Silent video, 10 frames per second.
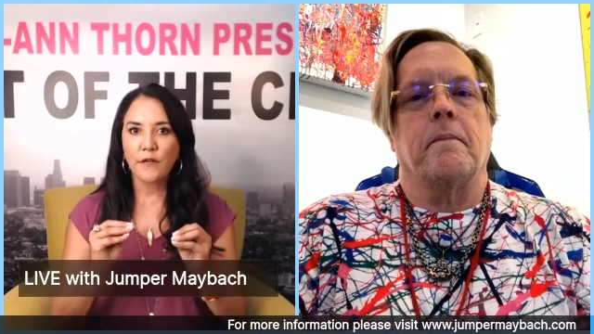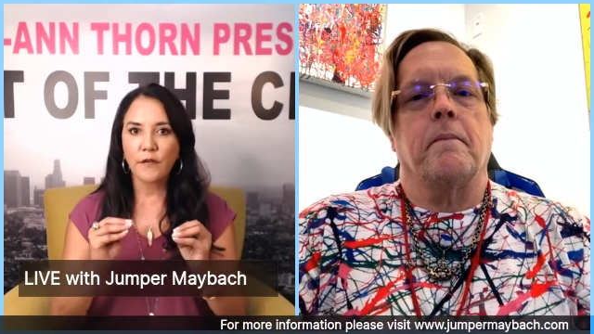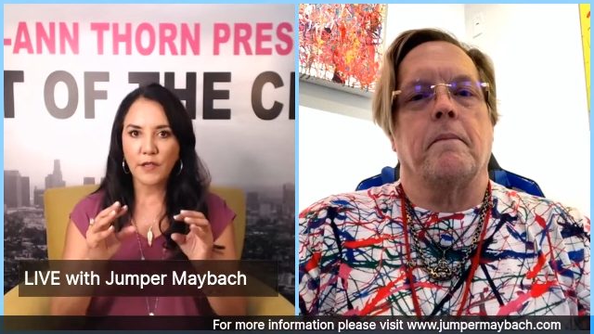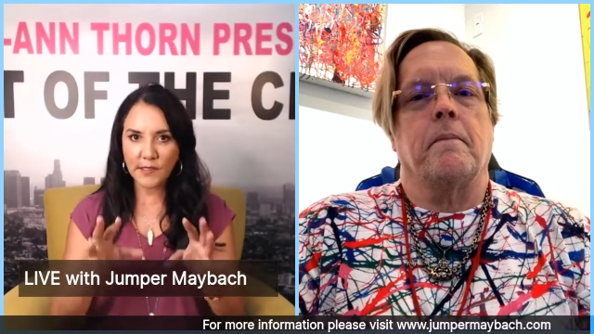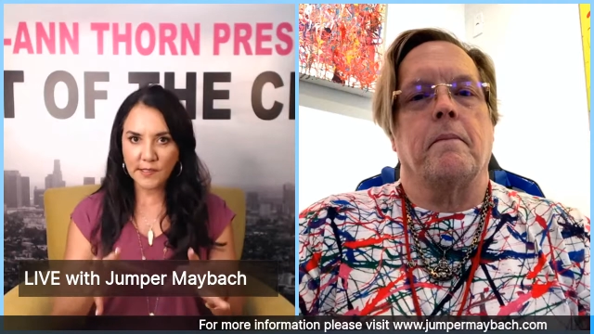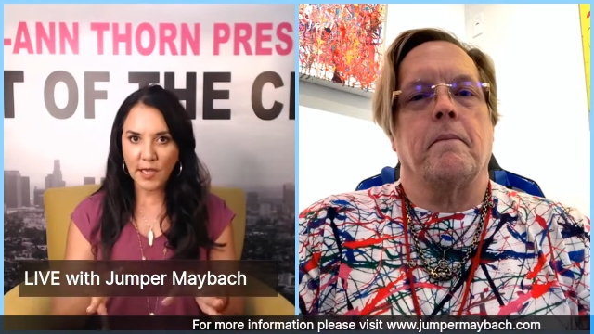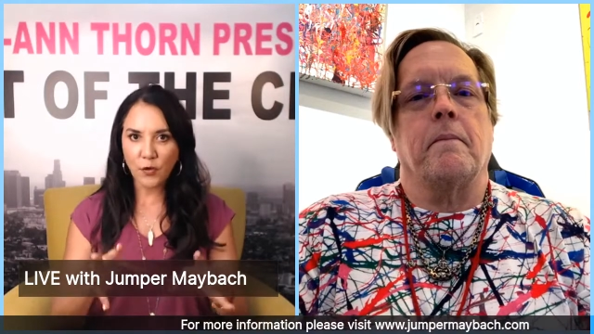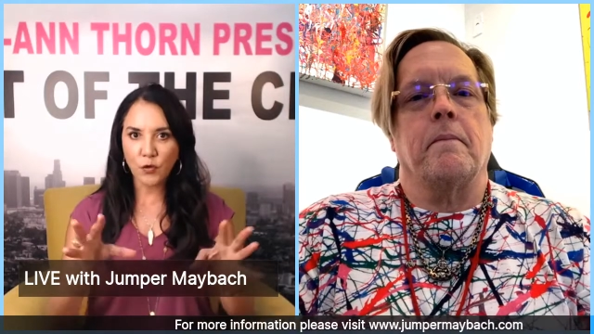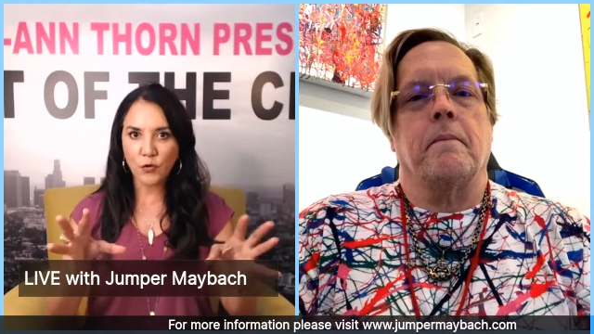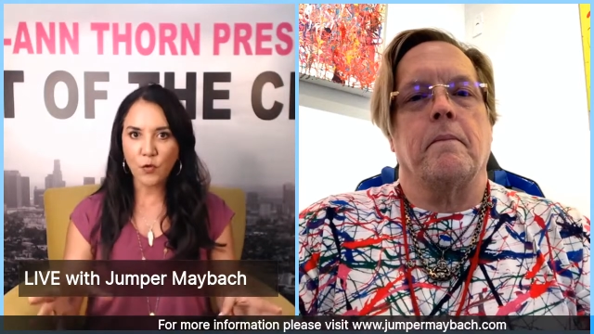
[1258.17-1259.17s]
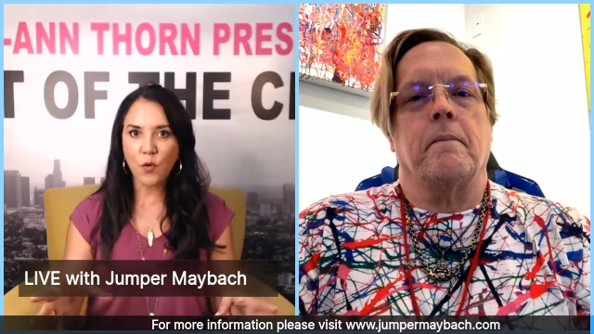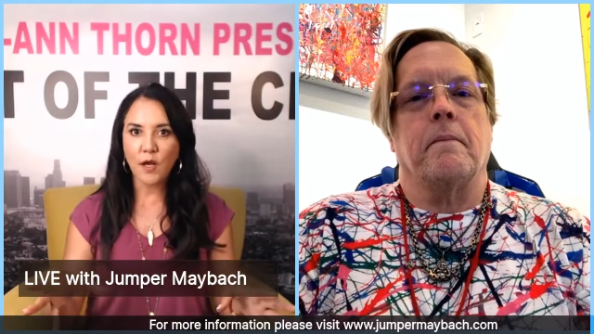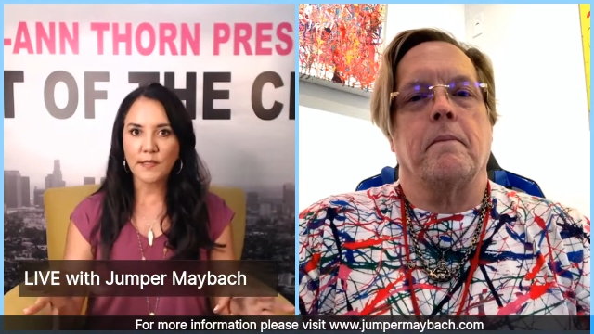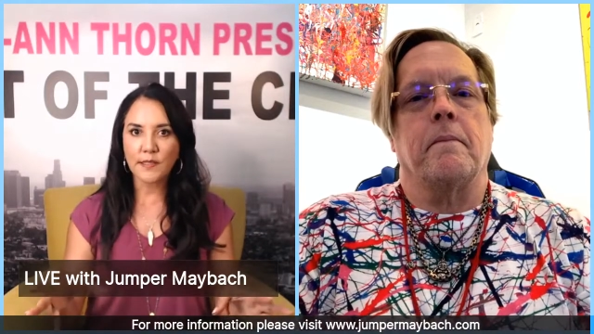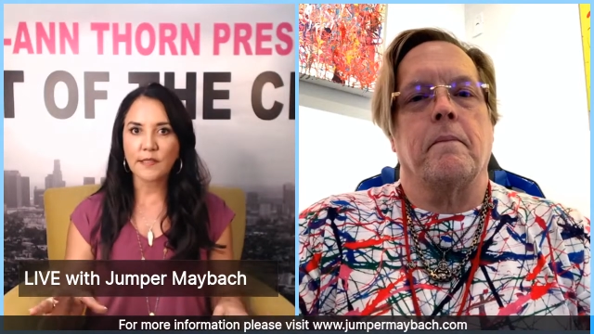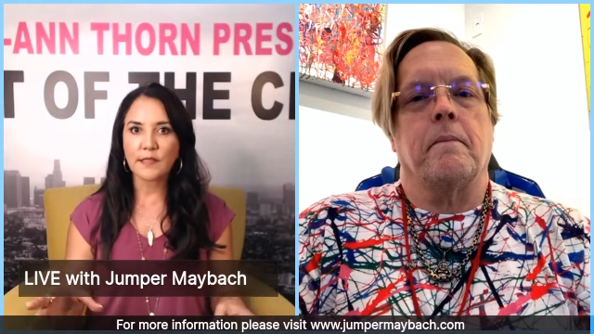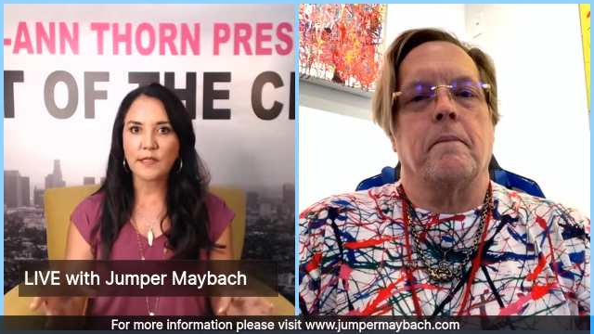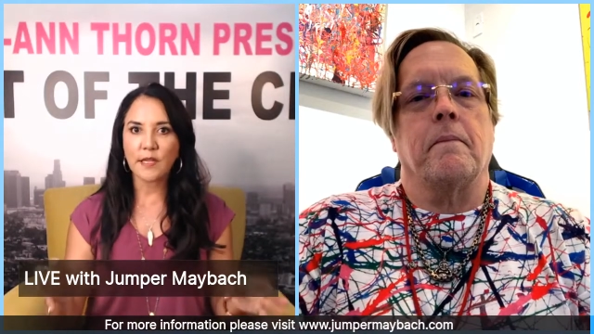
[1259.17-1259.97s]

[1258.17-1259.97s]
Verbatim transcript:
Speaker 1: the subtle nuances of